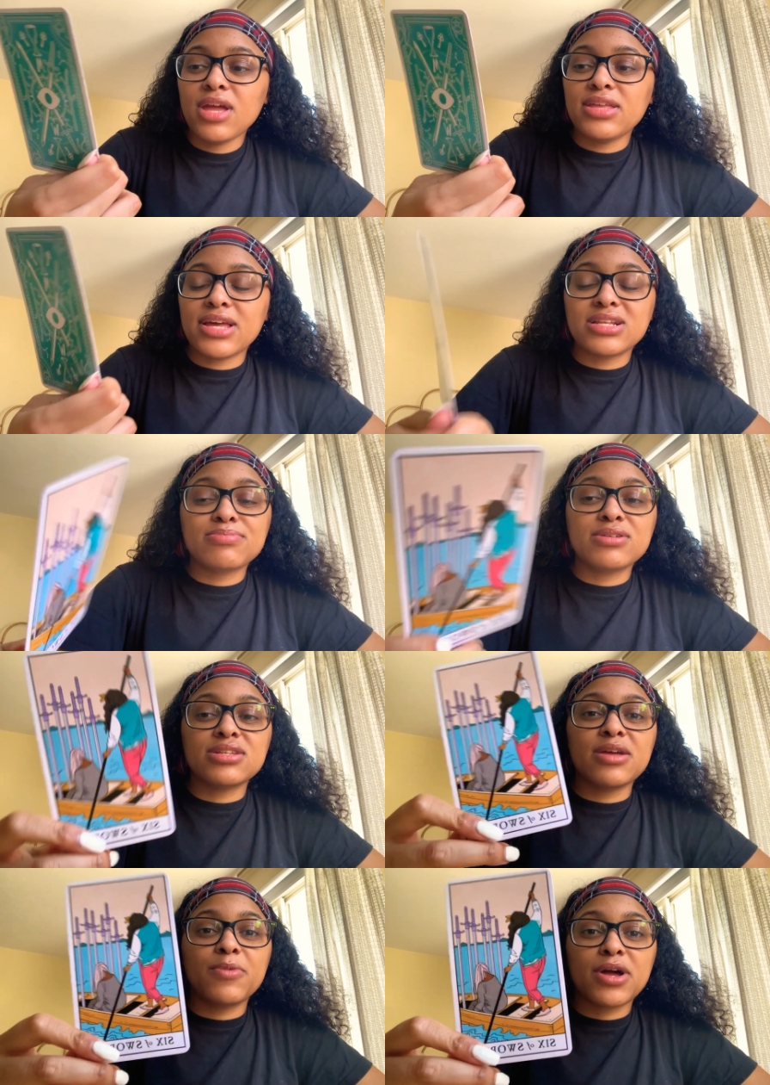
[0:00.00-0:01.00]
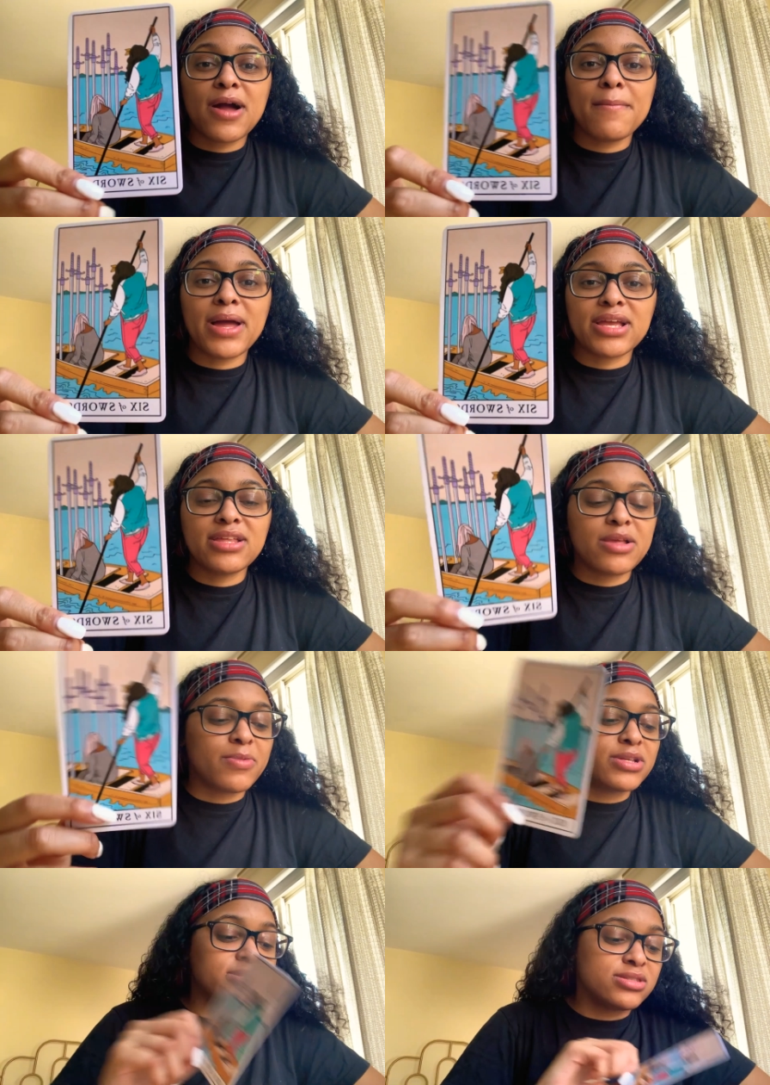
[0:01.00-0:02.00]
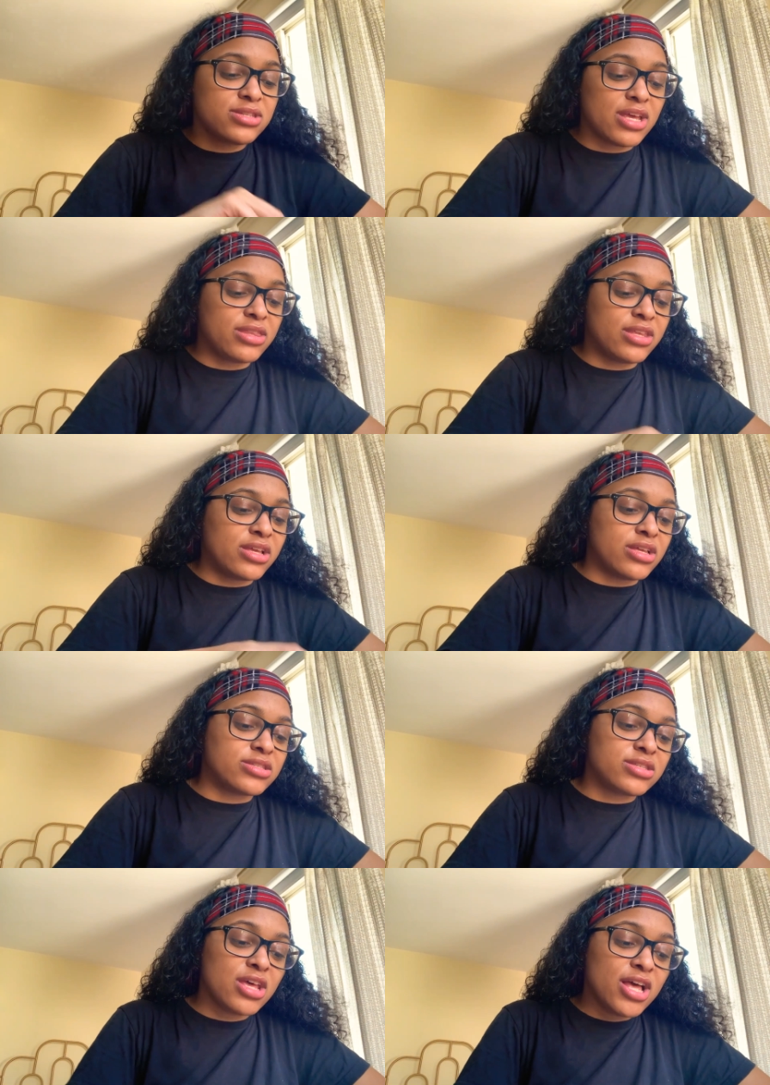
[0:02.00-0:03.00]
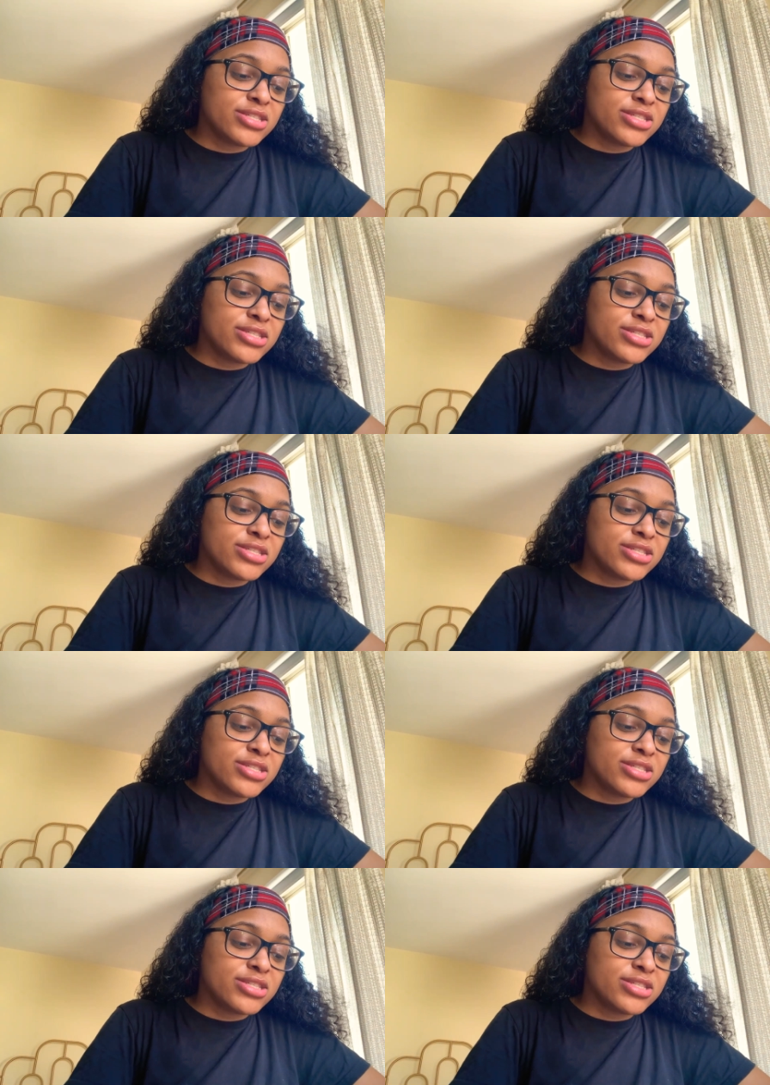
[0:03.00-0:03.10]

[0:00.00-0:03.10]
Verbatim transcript: yeah this person they want to come back in they want to take things